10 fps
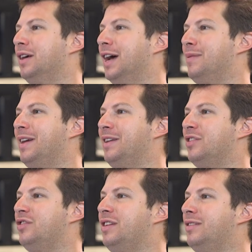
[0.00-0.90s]
I mean,
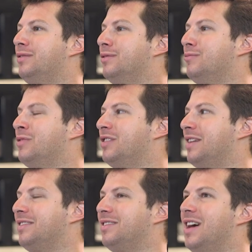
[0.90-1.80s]
she's was
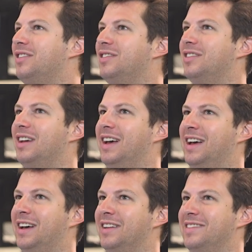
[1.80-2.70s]
on such
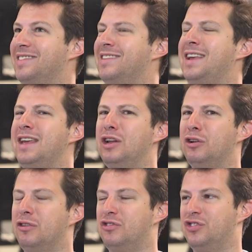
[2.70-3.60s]
a
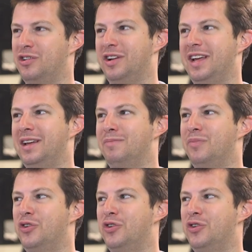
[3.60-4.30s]
singular journey,